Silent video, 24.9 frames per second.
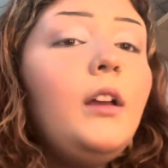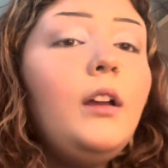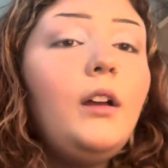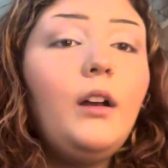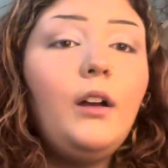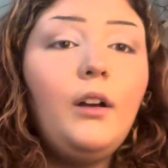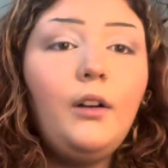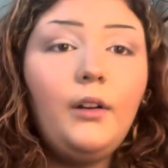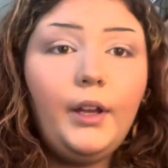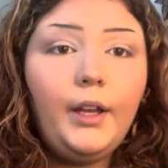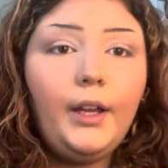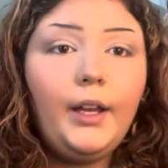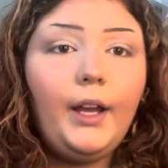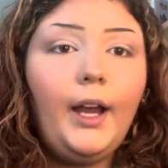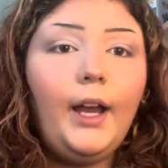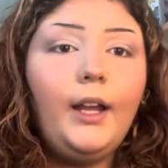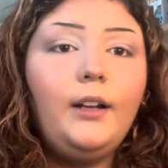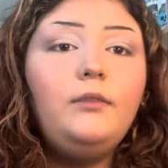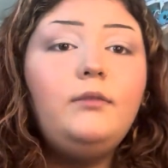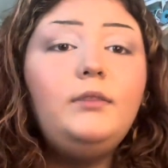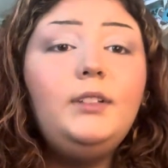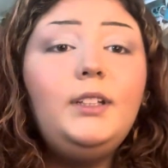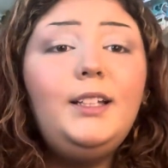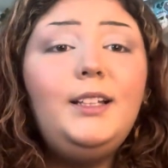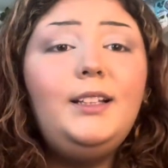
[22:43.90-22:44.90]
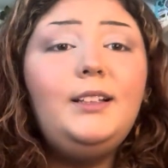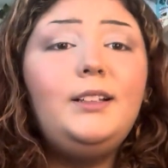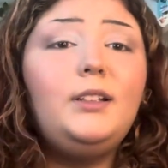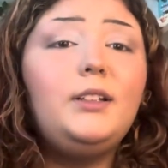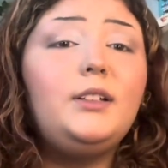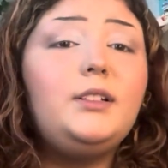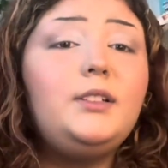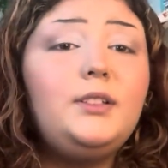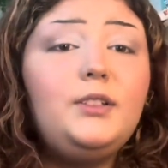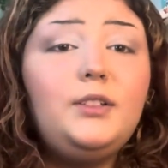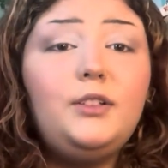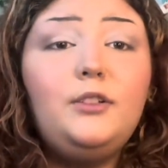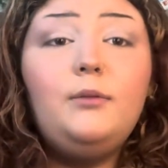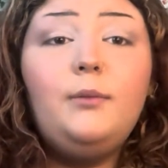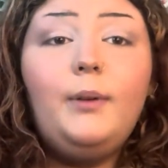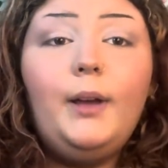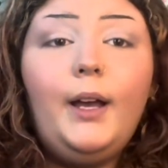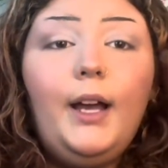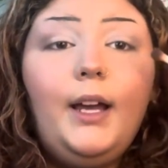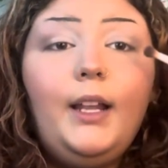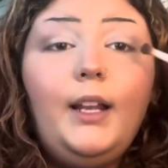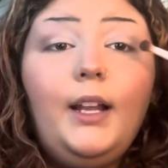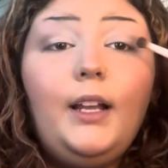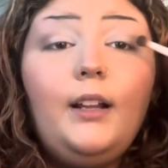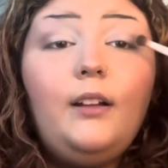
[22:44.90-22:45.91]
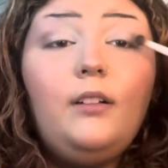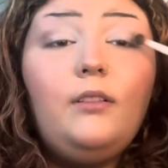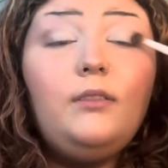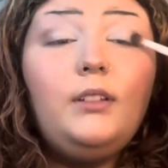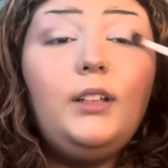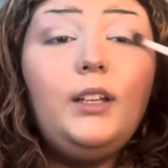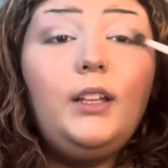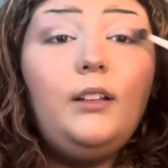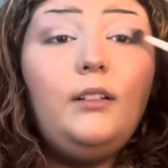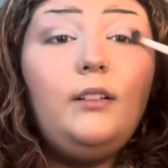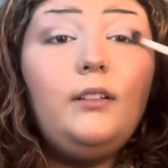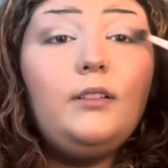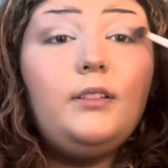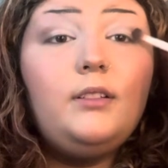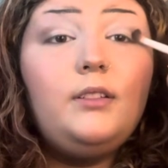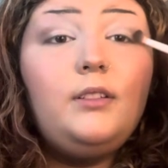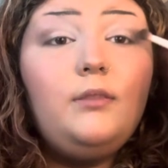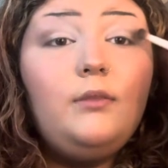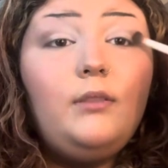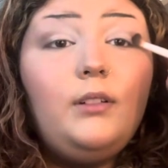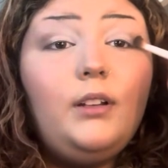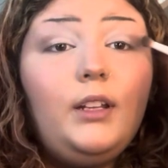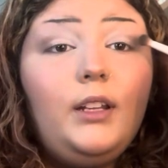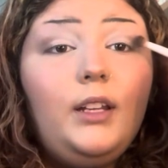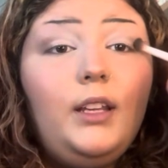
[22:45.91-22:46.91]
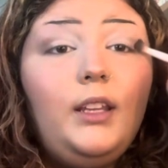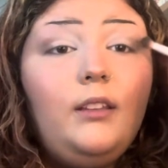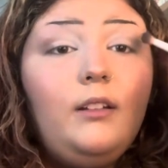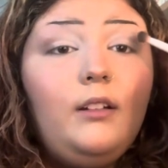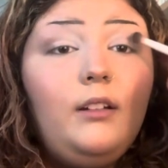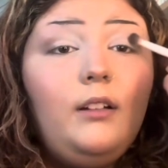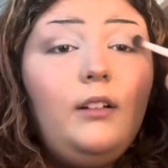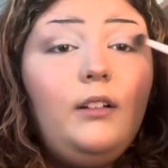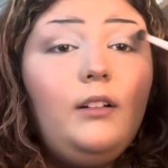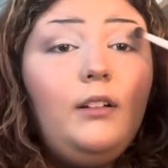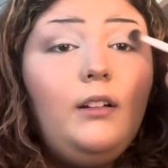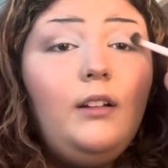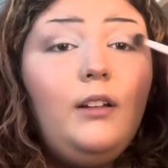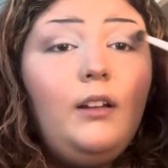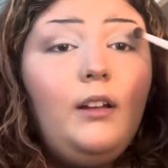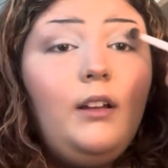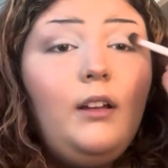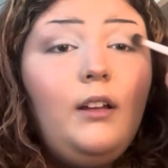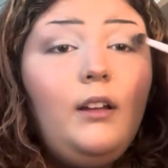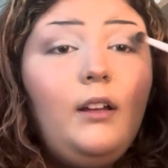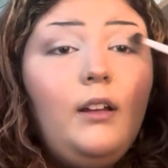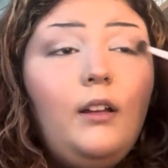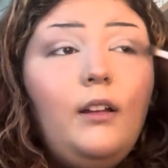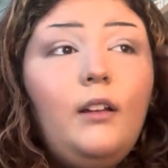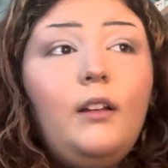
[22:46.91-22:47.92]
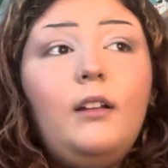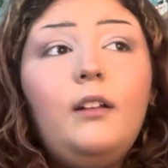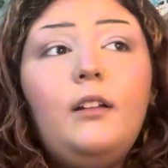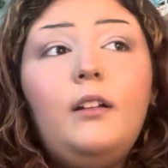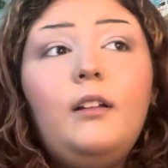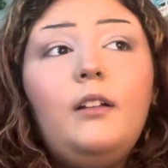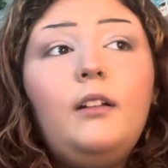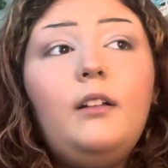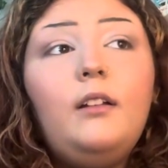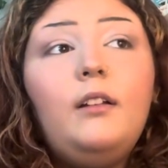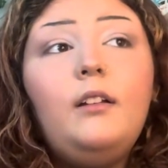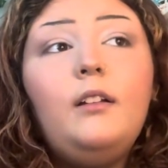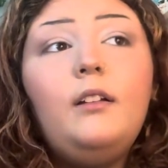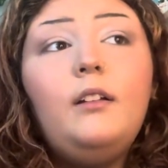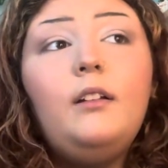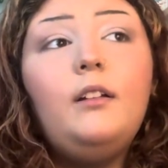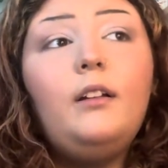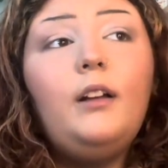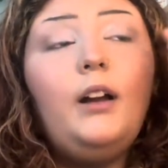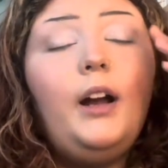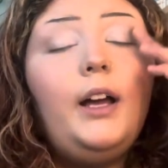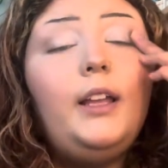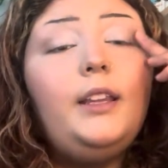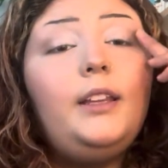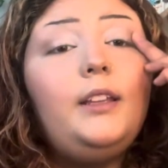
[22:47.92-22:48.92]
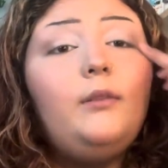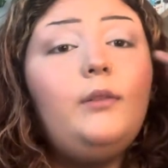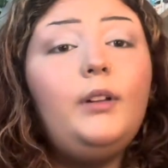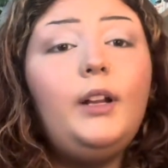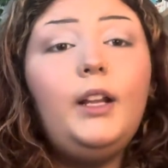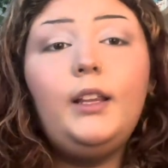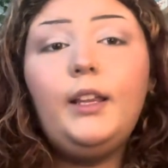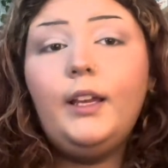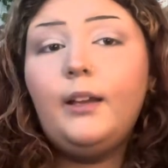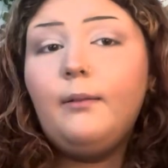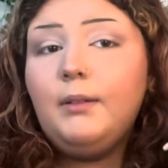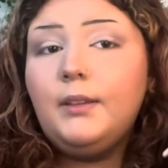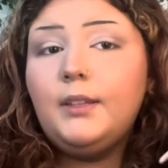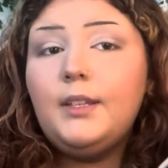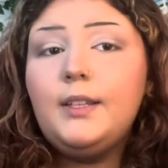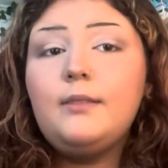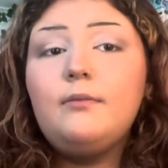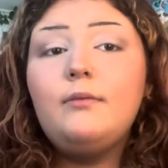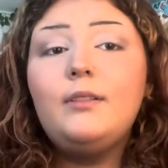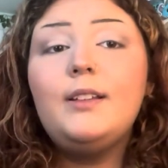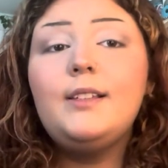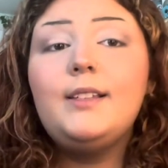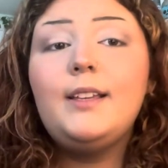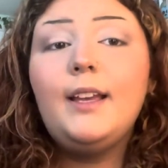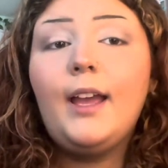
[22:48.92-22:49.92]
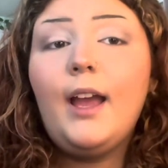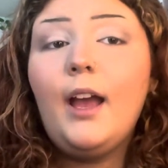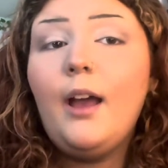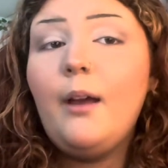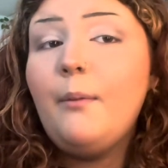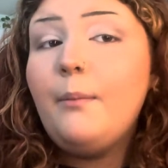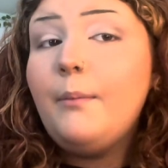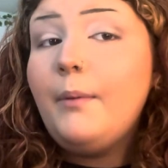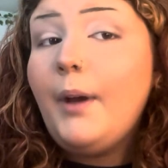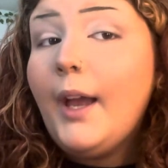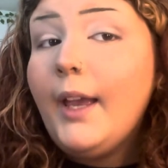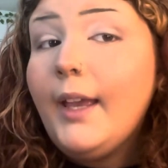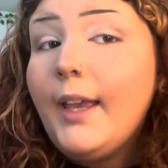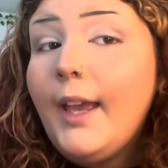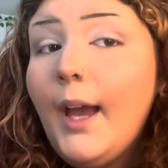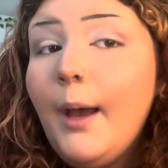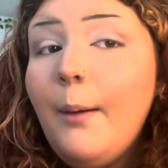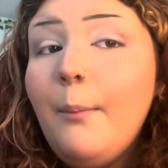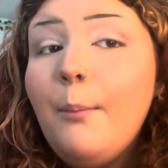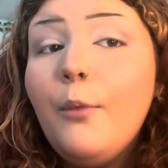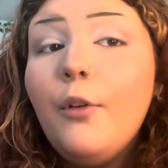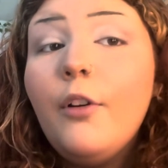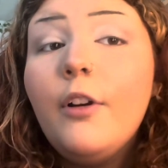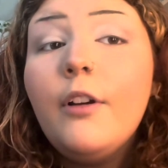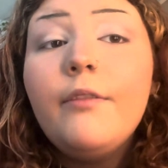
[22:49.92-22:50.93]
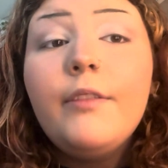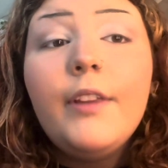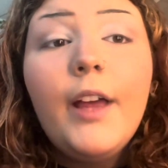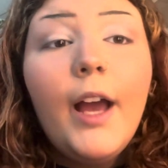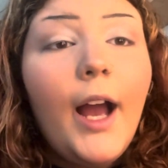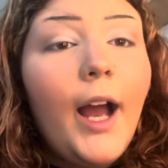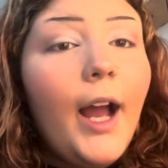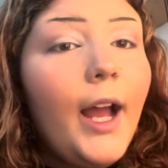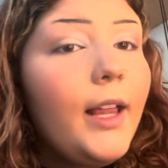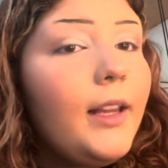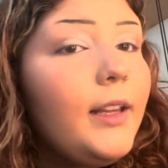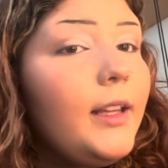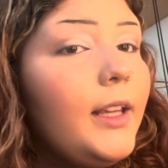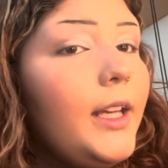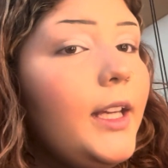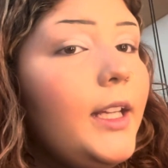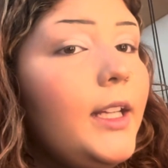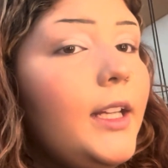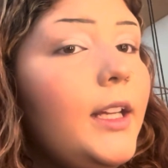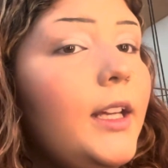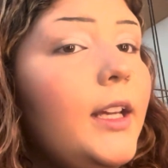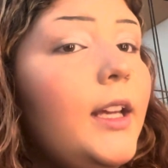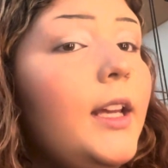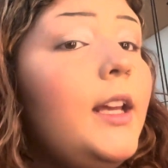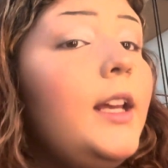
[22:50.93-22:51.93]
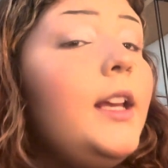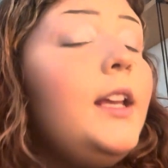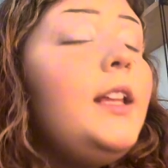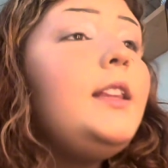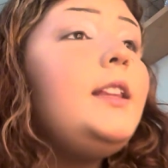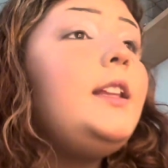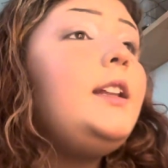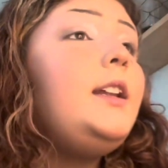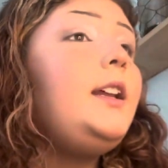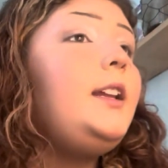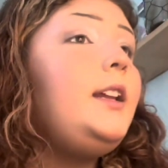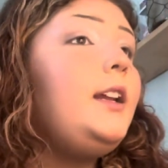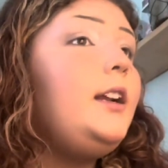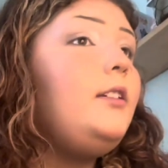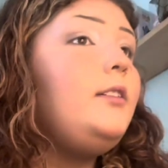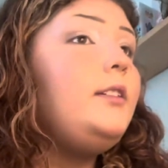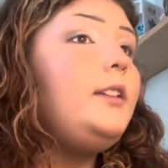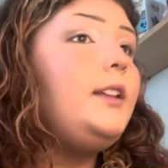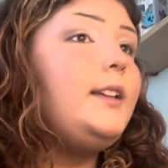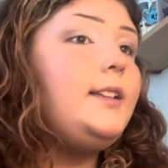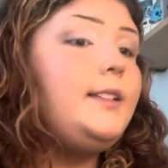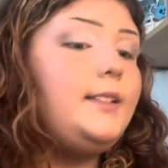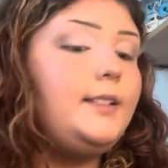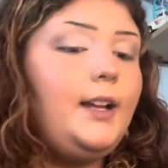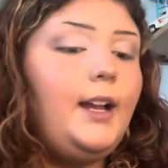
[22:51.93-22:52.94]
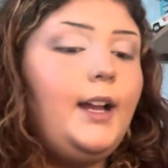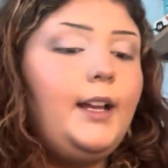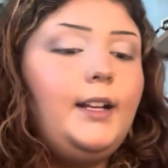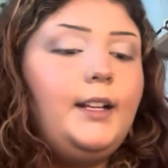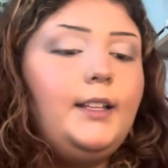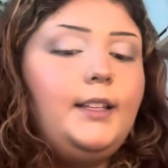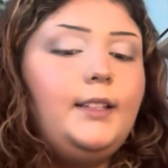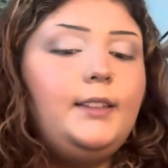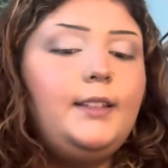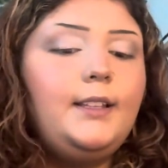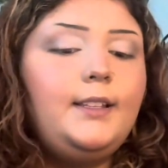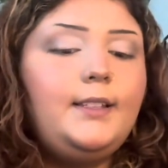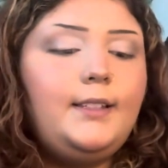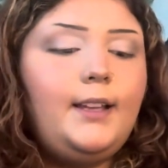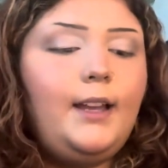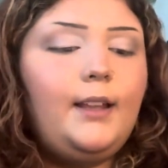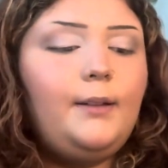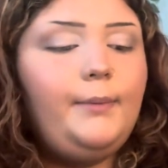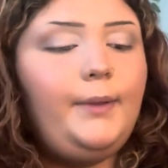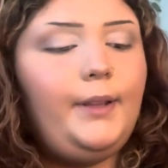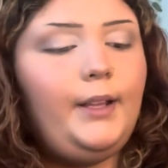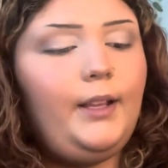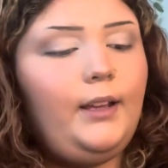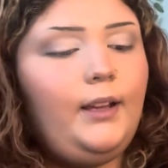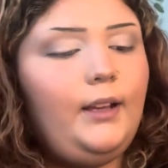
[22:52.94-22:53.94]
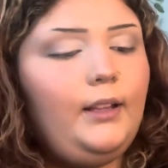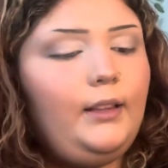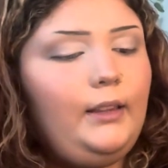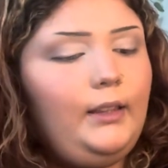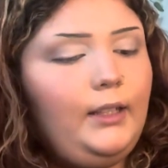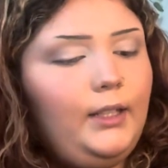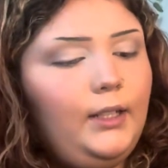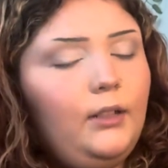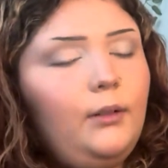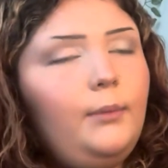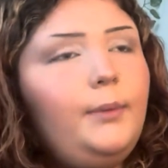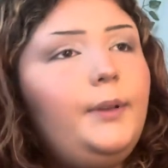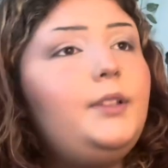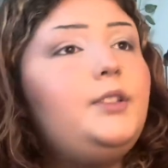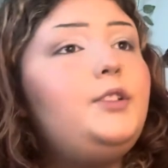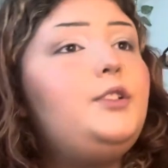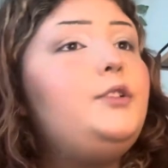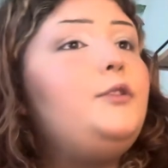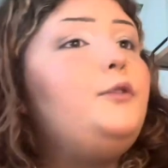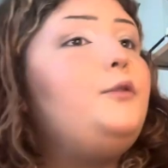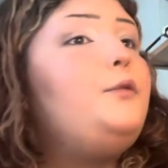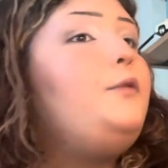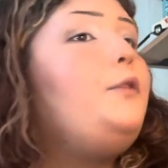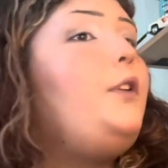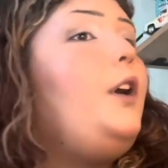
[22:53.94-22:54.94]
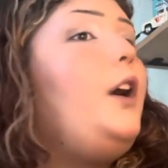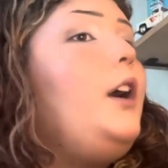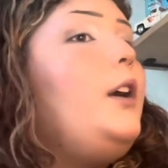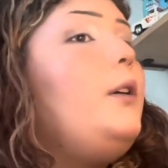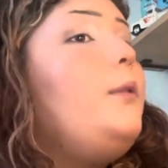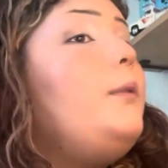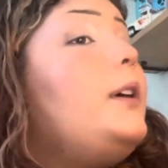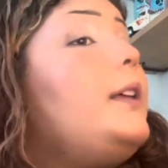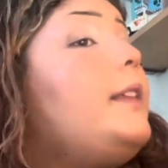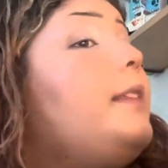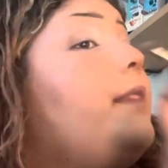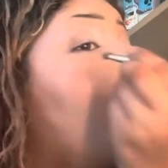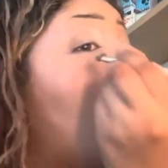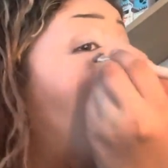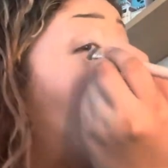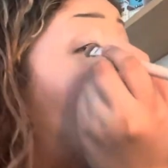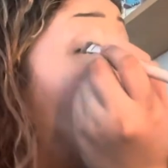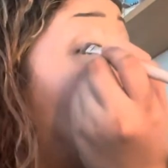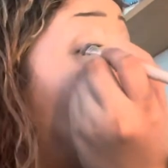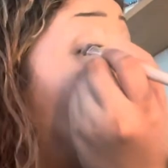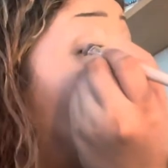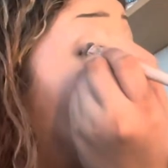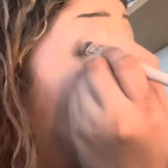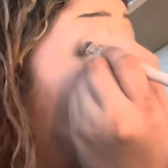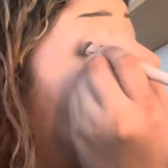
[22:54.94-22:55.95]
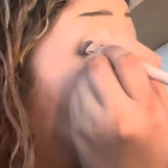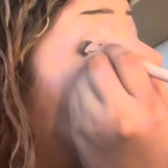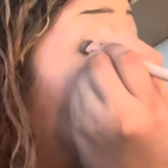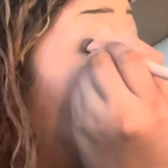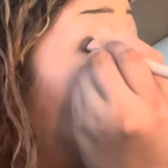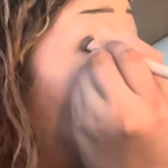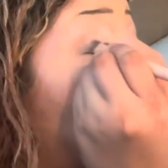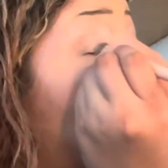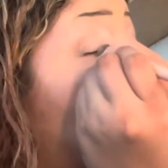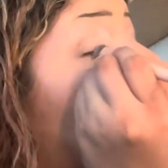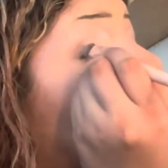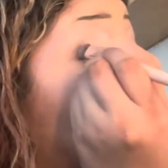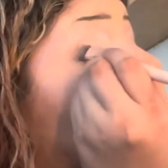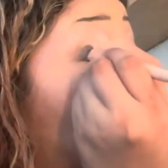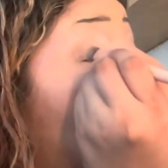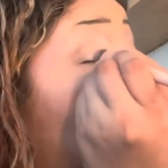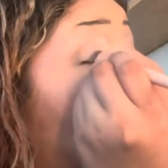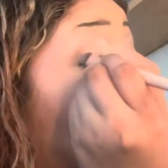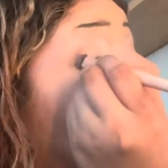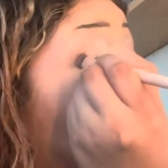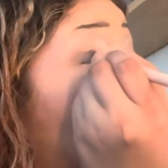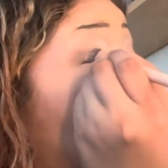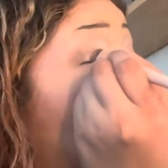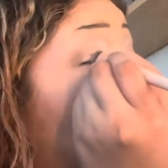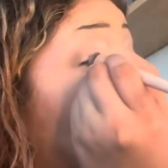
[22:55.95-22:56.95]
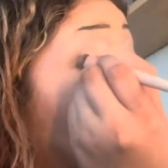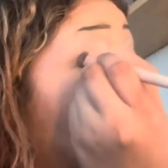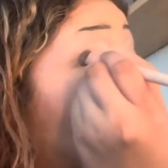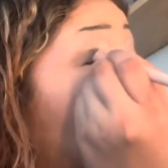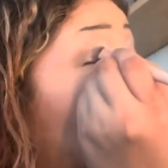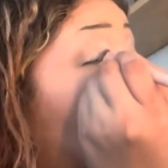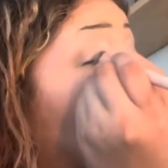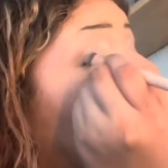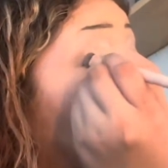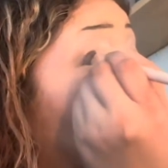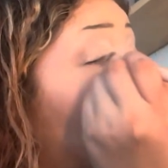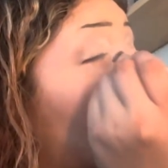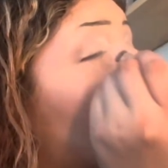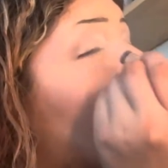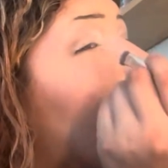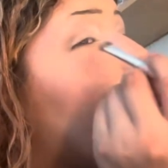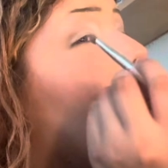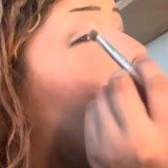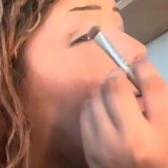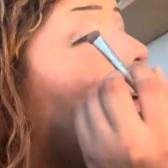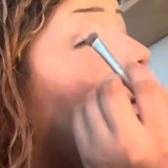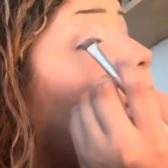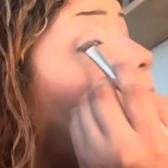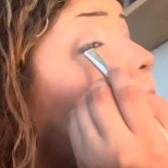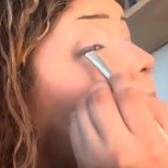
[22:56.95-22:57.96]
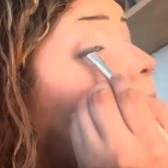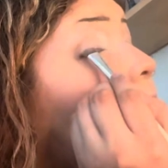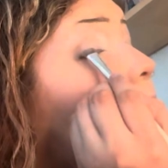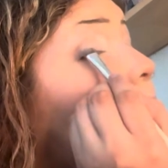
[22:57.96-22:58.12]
Okay, I don't think it looks too bad. I don't think it looks too good either. I think what I like about this one is I kept more of the eyelid than I did on this side. I think this side went a little bit too far with the gray on the eyelid part.